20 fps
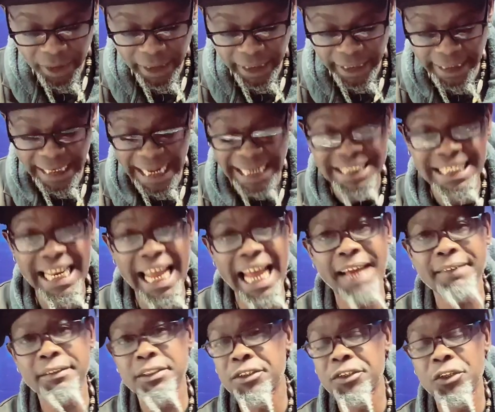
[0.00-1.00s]
And I
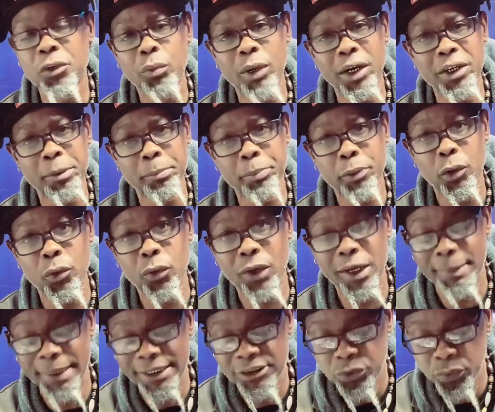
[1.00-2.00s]
dived into the welding
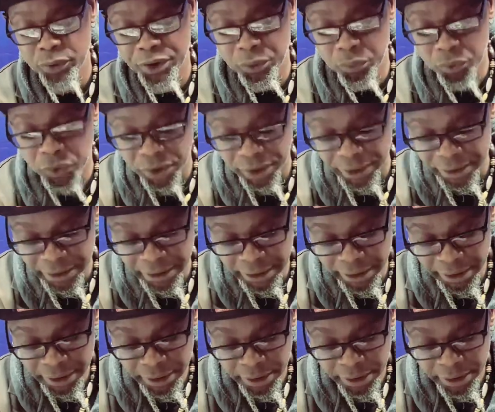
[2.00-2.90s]
program at 21.